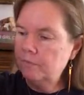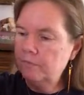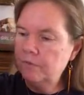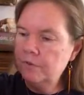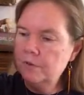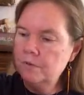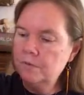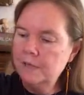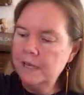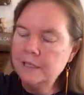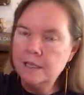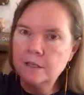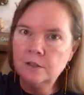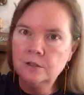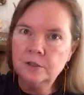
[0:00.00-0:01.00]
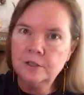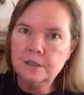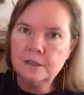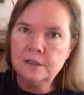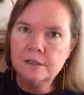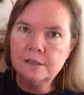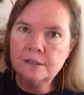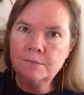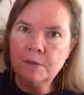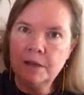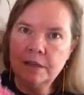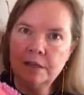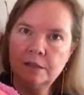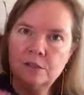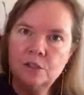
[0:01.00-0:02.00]
for taking a look at this in
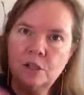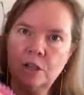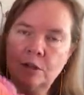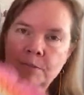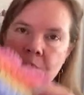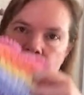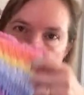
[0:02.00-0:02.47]
on my